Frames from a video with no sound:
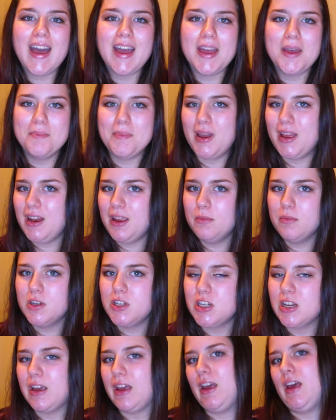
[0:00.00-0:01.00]
Hi, my name is
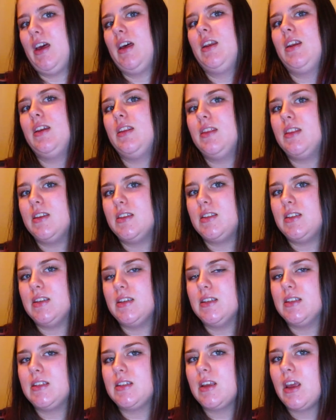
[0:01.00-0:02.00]
Cheyenne and this
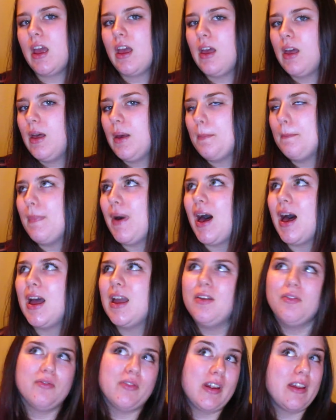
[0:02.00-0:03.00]
is
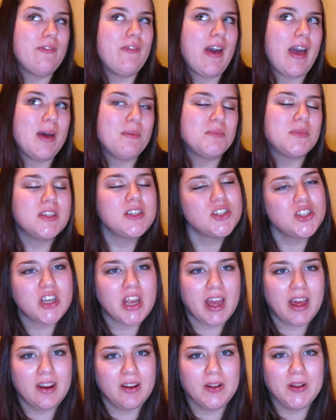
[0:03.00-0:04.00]
my revamped
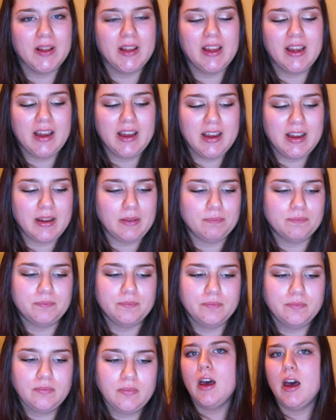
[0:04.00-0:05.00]
channel.
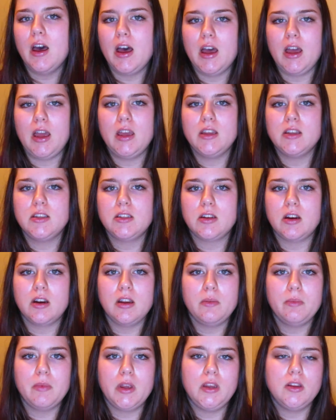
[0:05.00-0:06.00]
I
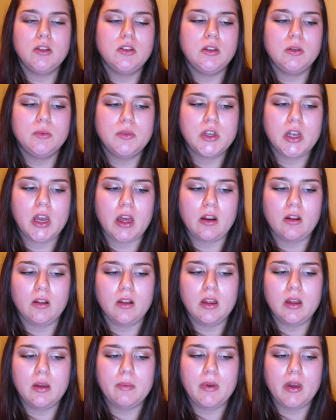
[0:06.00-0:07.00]
started my YouTube
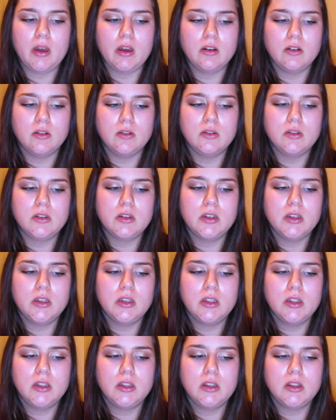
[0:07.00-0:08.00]
channel about
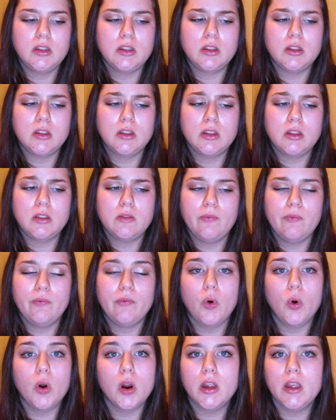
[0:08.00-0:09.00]

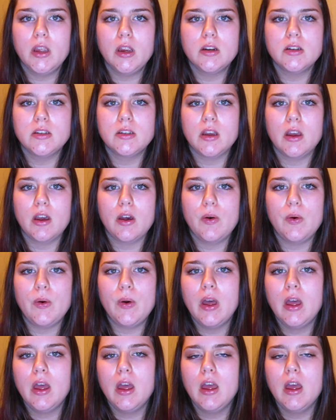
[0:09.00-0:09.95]
4 years ago,